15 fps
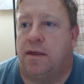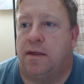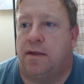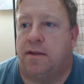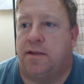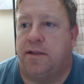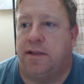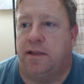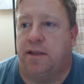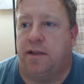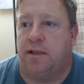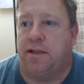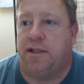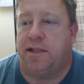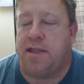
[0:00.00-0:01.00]
just a
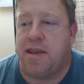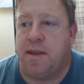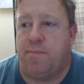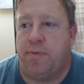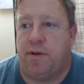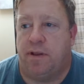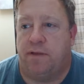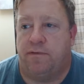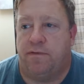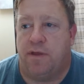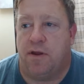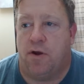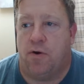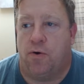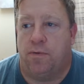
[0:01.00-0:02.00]
little snippet of
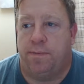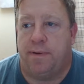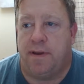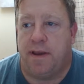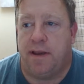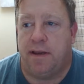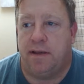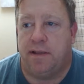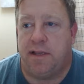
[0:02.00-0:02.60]
the opening